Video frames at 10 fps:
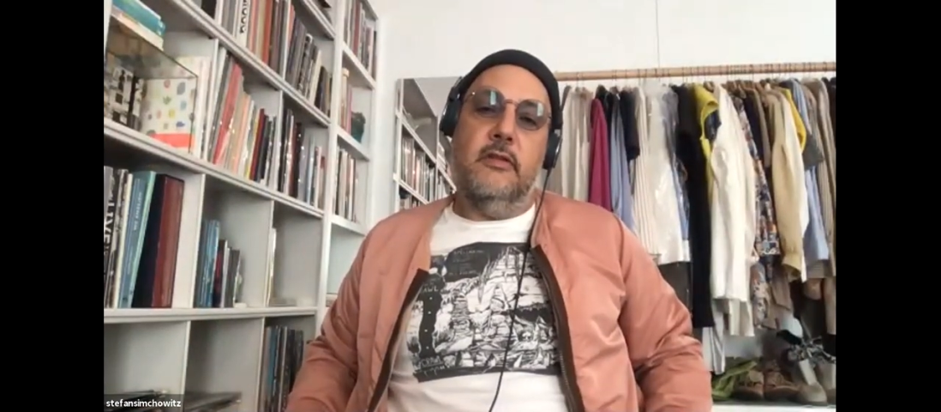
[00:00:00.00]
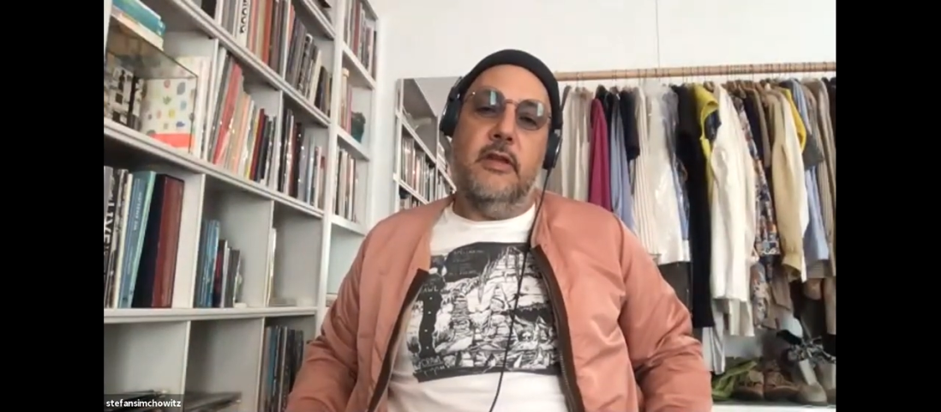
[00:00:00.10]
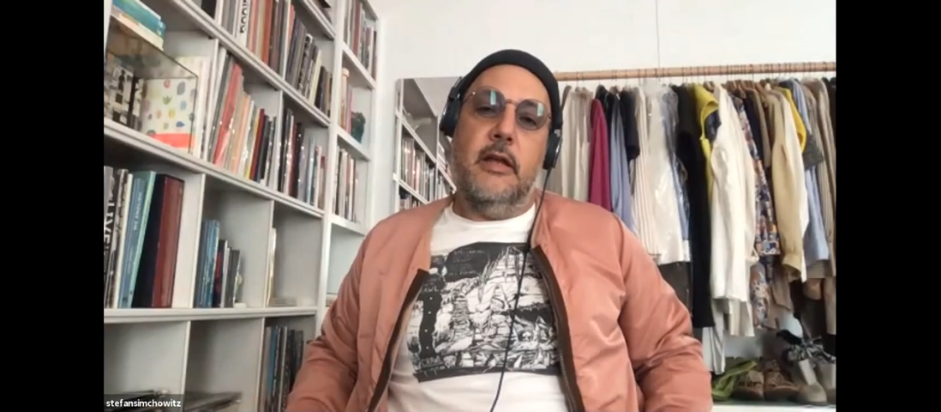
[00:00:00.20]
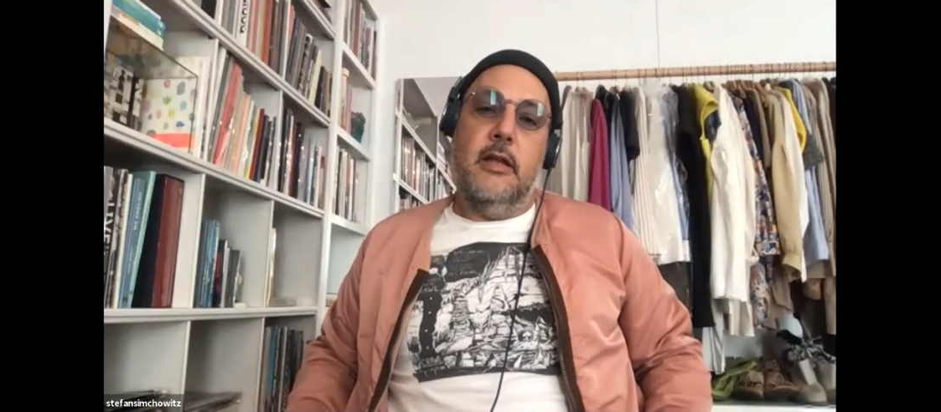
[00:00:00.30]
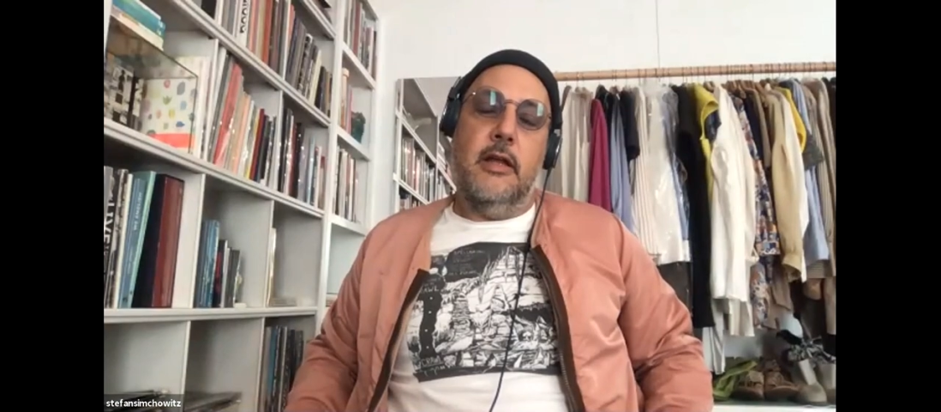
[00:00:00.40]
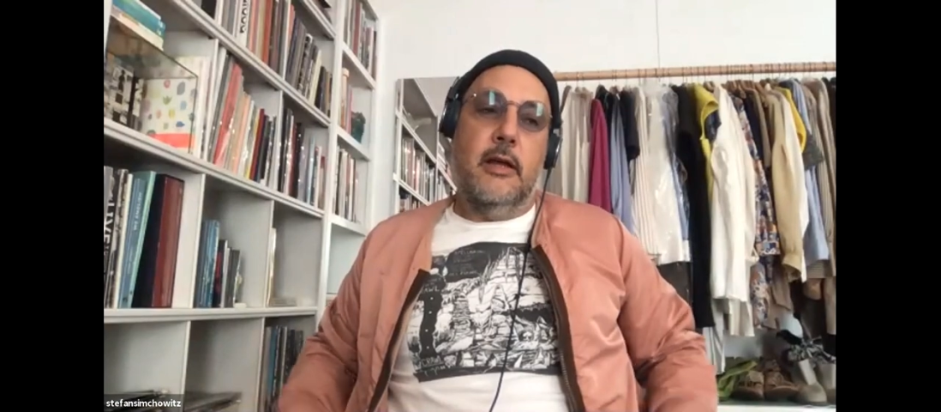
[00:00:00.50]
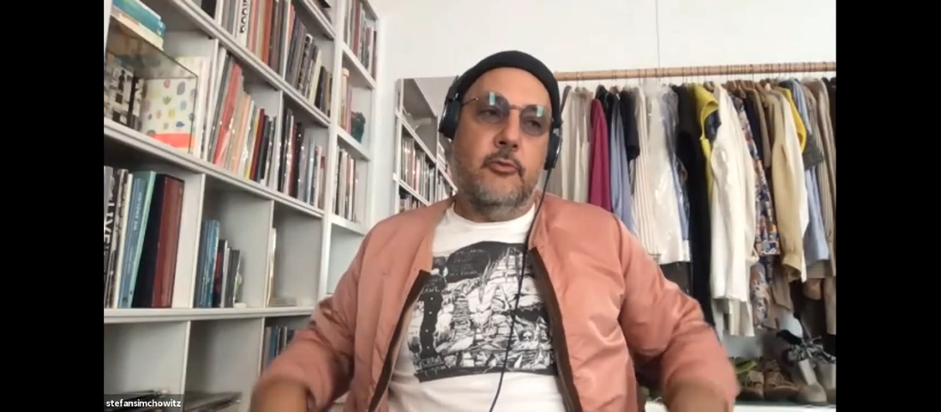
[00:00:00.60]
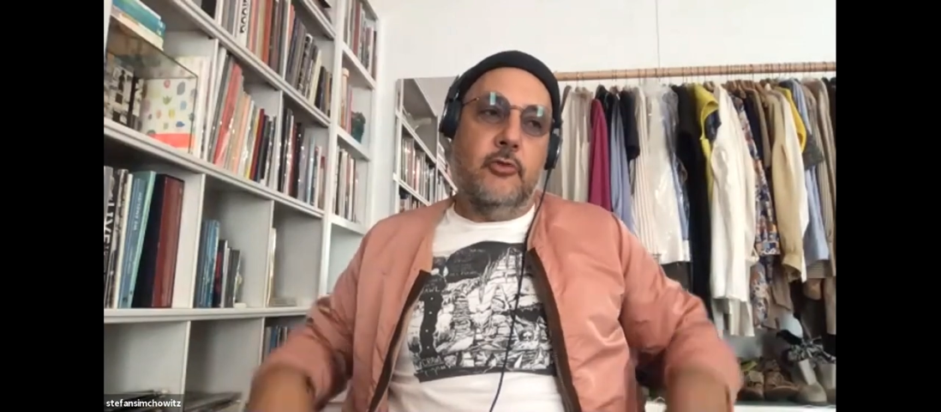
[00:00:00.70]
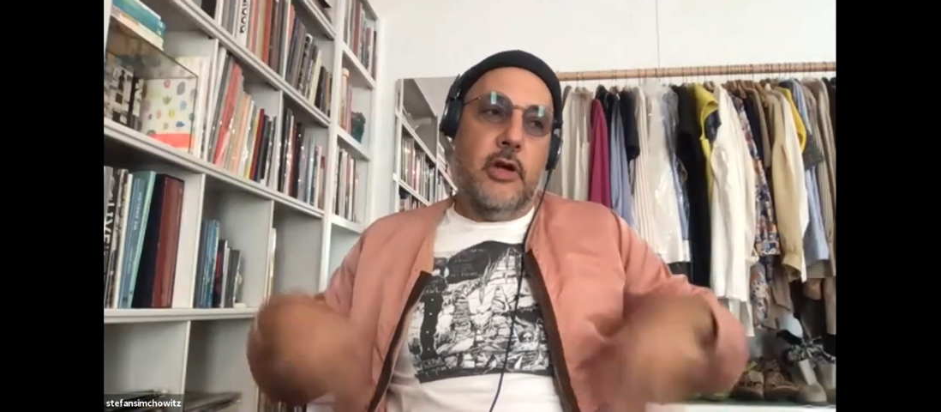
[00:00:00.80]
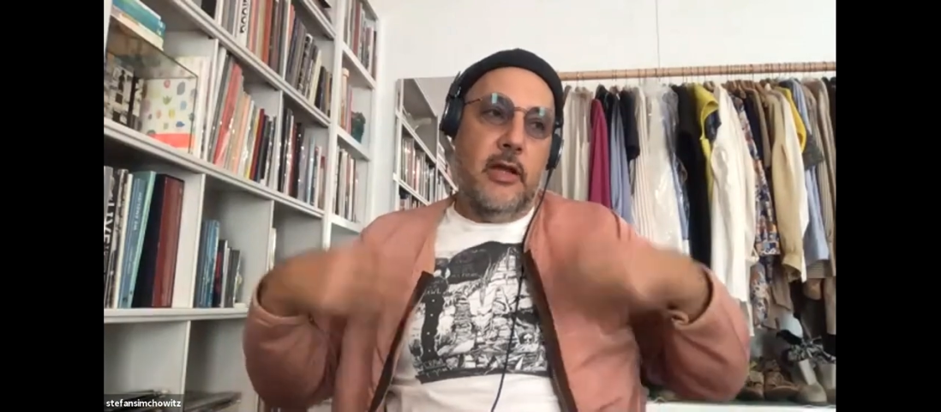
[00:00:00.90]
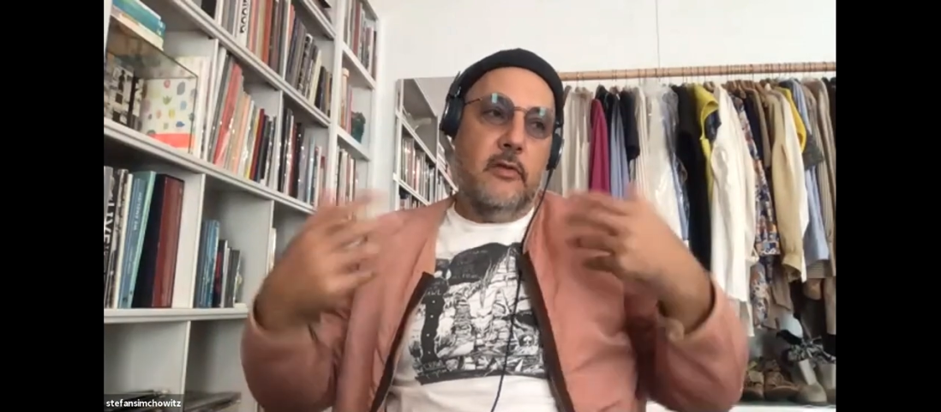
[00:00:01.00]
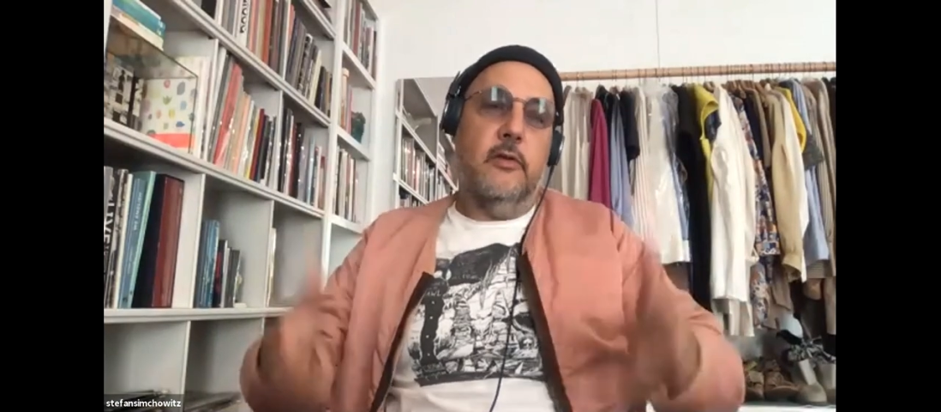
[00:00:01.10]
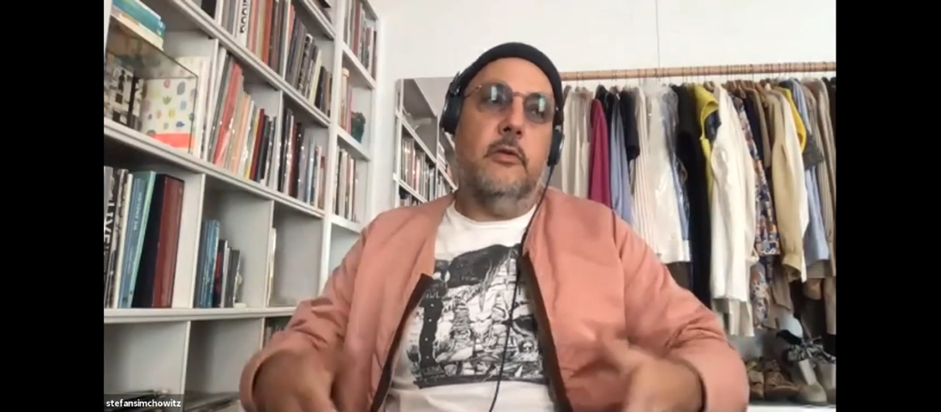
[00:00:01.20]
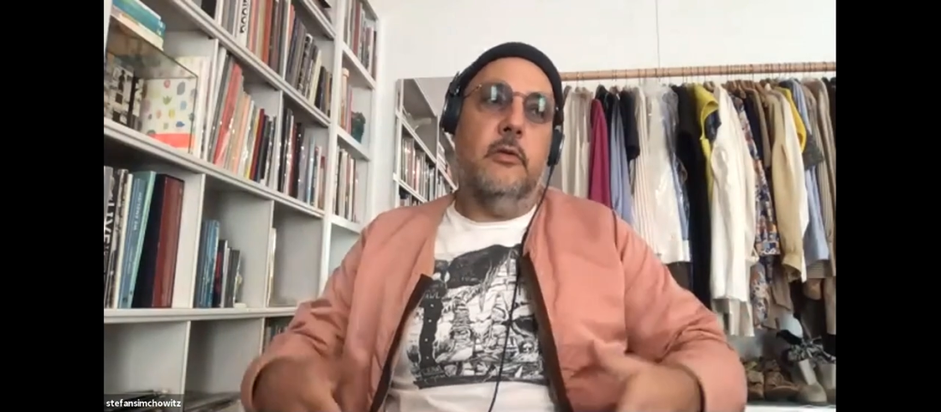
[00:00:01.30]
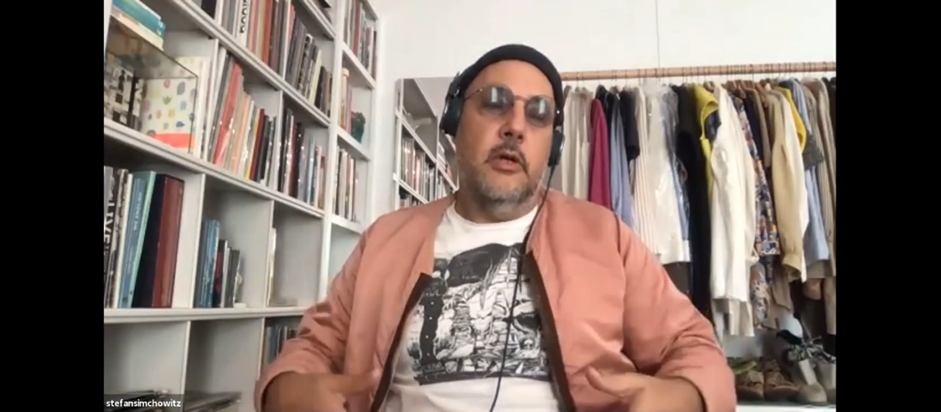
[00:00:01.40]
is done and i'm trying
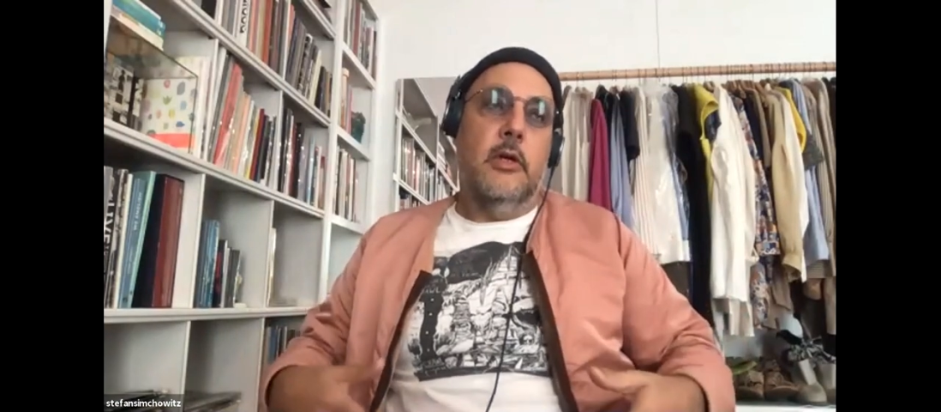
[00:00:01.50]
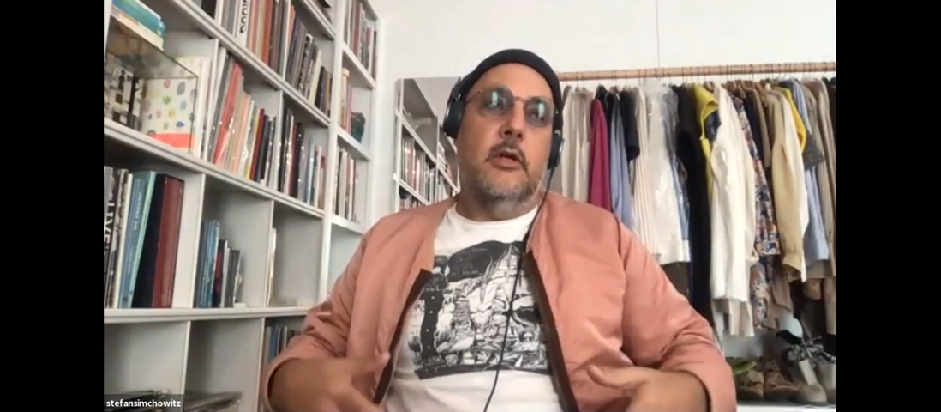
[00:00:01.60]
to